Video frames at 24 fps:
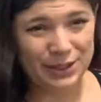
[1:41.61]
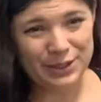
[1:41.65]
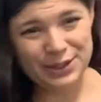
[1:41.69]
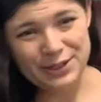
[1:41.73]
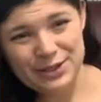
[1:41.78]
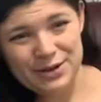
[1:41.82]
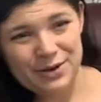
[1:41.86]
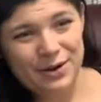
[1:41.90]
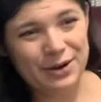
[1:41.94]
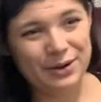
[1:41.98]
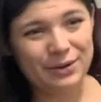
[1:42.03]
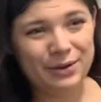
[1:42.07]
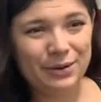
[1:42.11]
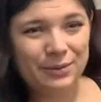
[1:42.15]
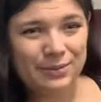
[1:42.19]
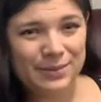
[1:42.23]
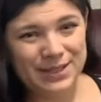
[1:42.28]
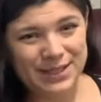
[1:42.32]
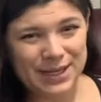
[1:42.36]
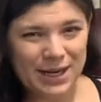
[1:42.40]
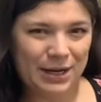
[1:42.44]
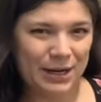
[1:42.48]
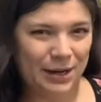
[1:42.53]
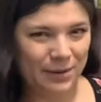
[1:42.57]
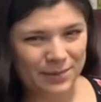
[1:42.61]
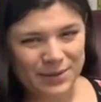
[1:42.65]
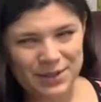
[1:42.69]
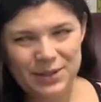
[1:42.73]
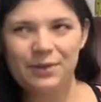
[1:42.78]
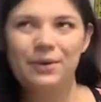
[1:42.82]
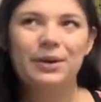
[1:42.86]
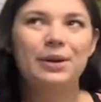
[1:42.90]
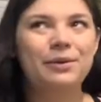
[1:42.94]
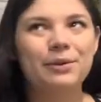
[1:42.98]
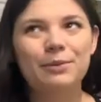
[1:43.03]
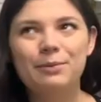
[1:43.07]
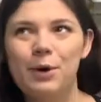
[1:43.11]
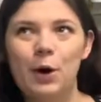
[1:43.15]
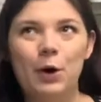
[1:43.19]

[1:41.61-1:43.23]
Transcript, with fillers: sewing room setup, sewing room